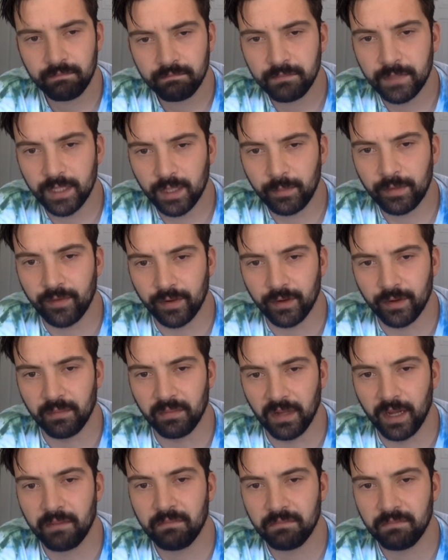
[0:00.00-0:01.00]
I'm
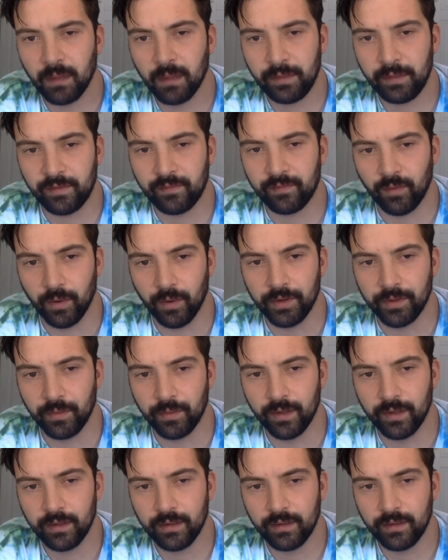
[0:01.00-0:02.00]
looking forward to
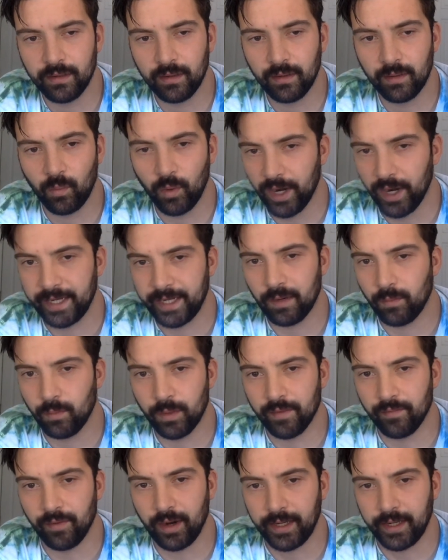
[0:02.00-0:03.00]
it
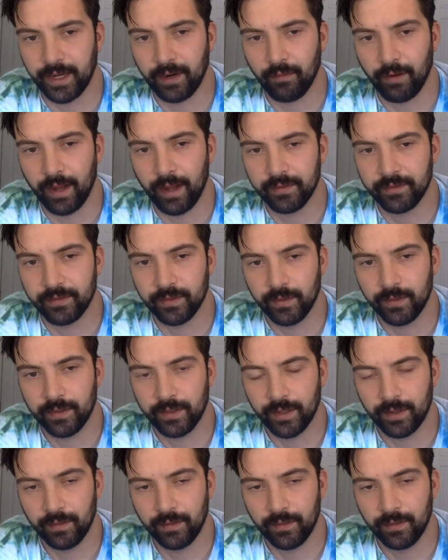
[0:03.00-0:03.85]
whenever I get around to it,